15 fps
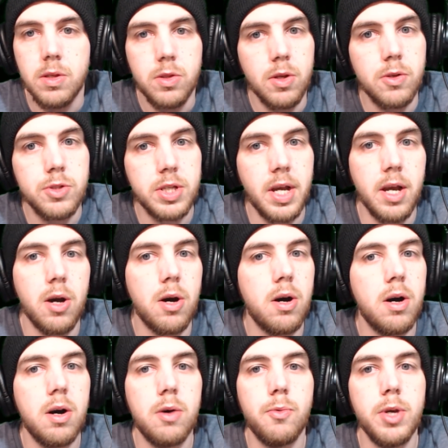they'll say,
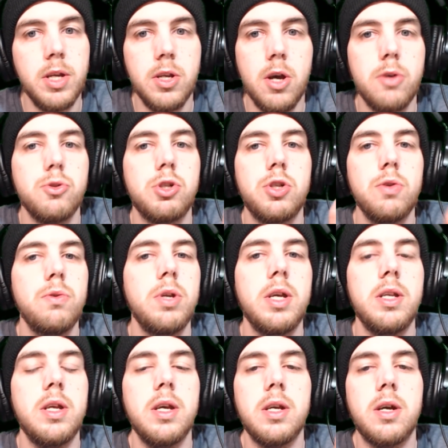oh, we know
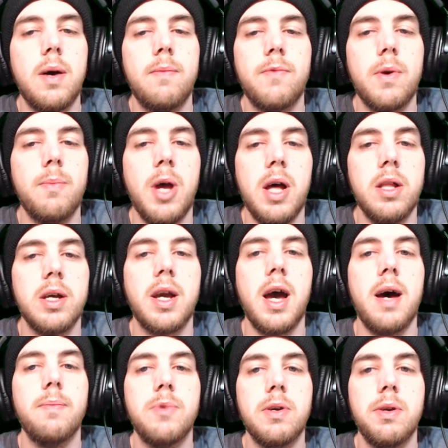shooting didn't come from a
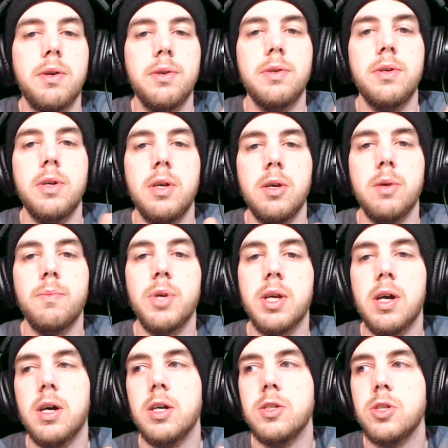helicopter,
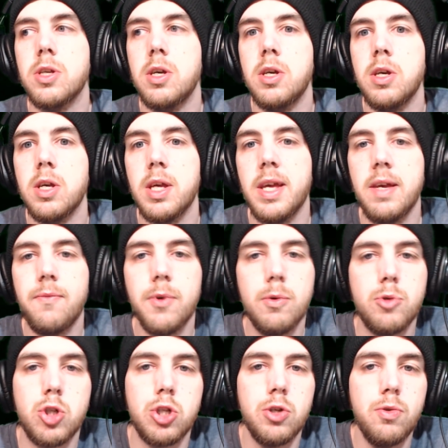because if it
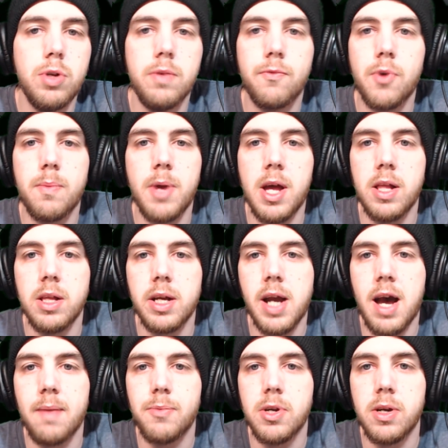was shooting from a
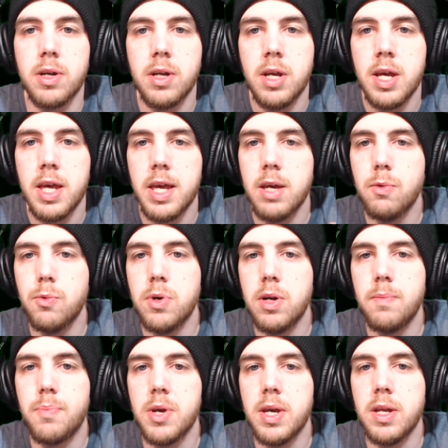helicopter, it would
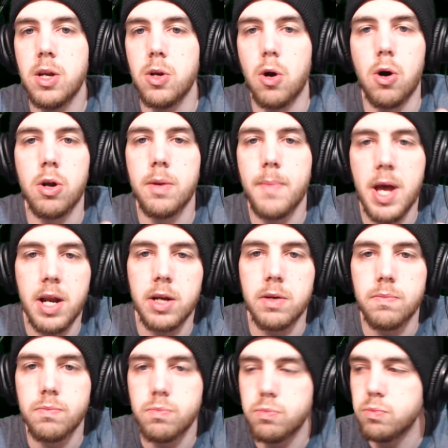have been an automatic
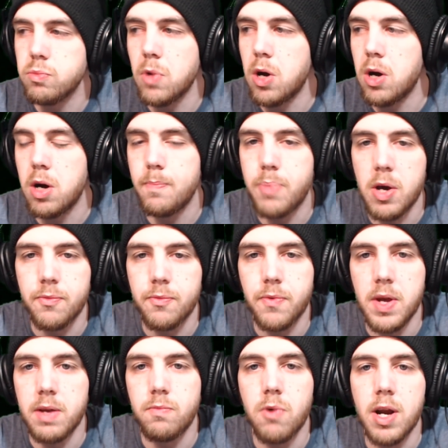
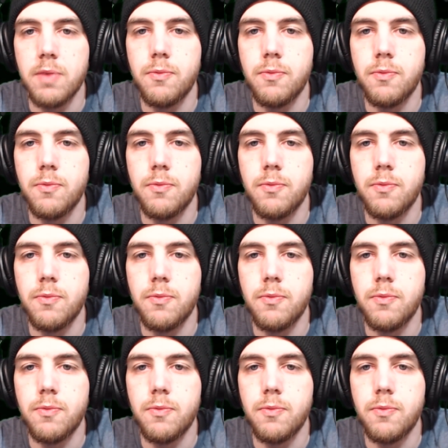belt-fed